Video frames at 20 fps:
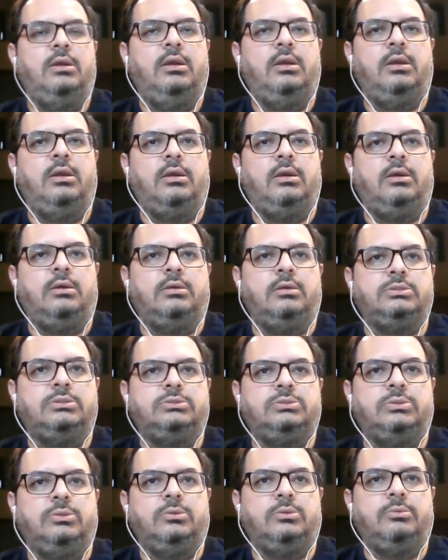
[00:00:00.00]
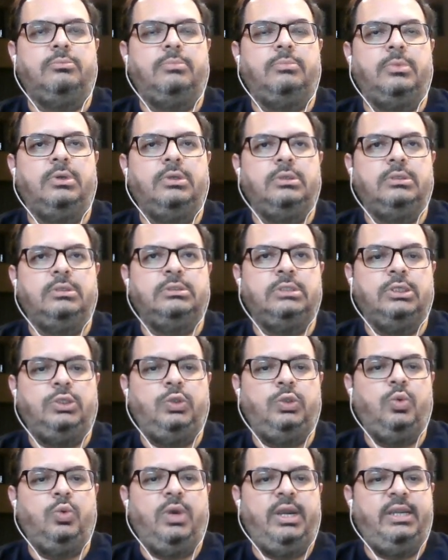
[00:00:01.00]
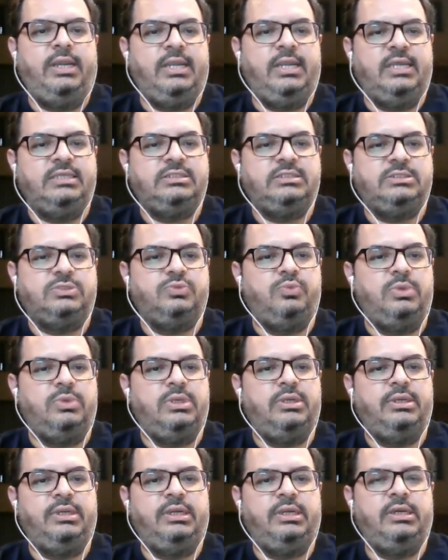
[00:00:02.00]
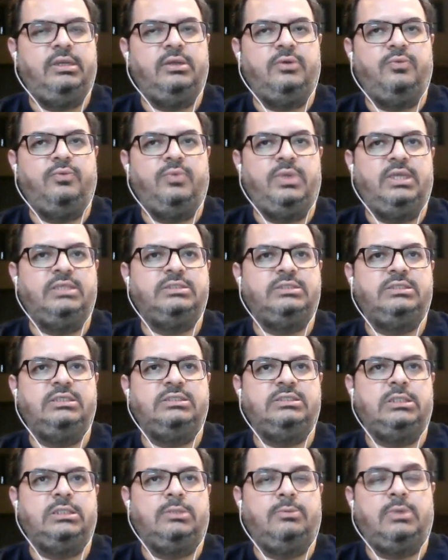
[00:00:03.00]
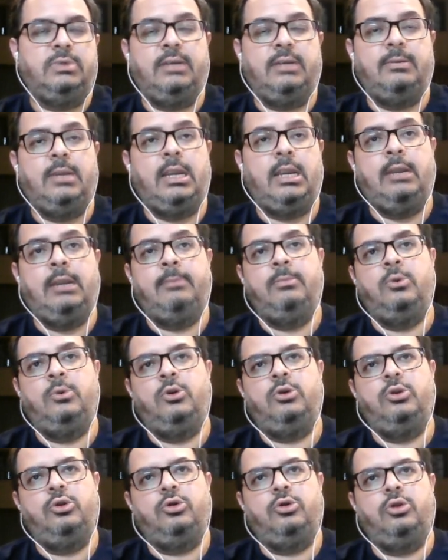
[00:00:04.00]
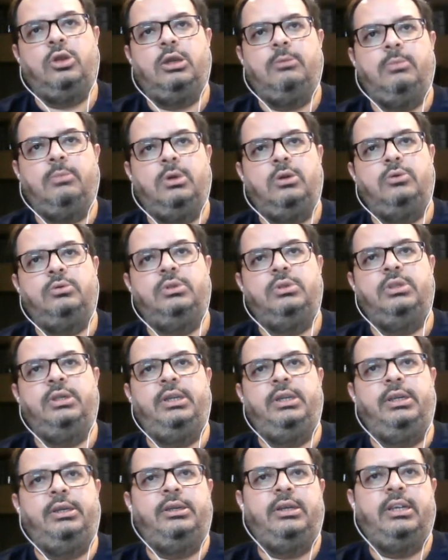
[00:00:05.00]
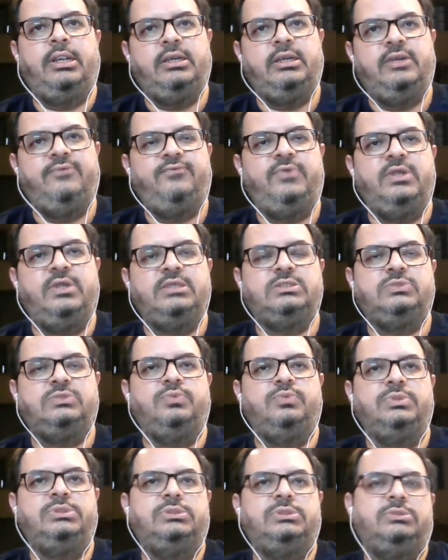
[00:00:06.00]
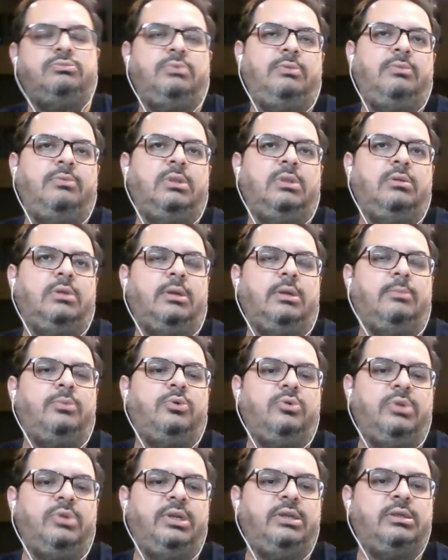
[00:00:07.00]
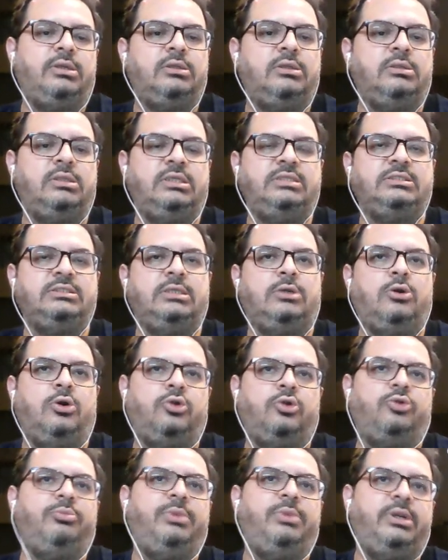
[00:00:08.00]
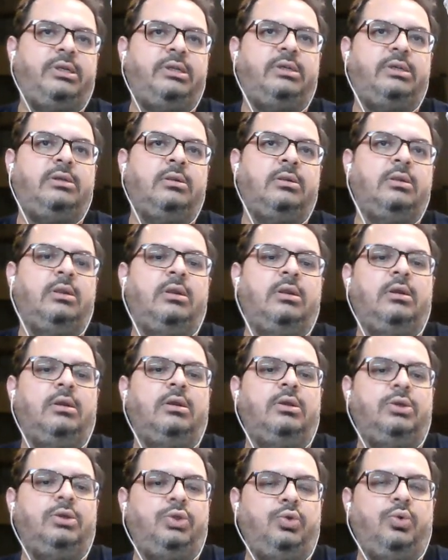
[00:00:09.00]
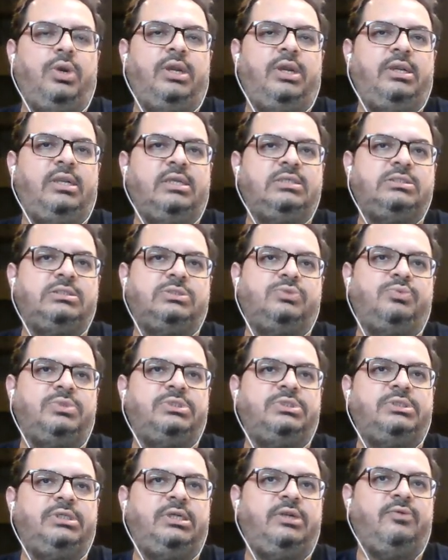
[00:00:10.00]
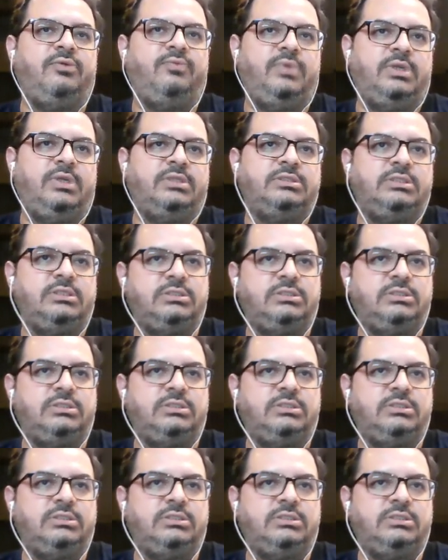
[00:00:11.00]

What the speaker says: So the UI tests will need a VNC server, and I'm not talking about the interactive tests, which we will come to later. These are automated UI tests which need a VNC